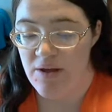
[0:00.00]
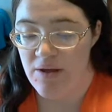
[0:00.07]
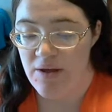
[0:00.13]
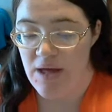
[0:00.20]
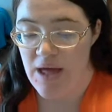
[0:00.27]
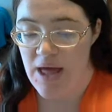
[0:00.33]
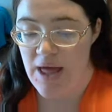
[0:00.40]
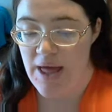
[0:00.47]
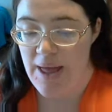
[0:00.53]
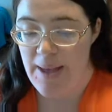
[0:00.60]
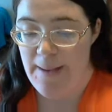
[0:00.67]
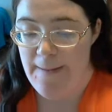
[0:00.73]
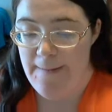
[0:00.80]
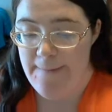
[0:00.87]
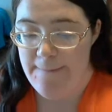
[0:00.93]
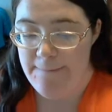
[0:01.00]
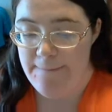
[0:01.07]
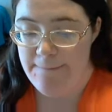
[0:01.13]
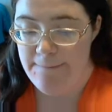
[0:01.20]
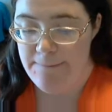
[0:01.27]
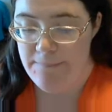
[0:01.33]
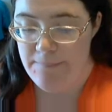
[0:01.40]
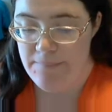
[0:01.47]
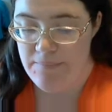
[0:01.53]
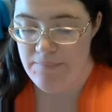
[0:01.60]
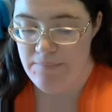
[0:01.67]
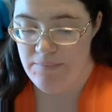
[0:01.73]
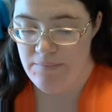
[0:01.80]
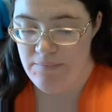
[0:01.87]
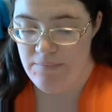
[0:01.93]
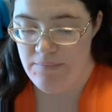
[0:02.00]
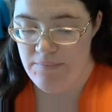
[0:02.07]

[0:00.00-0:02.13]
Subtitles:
(silence)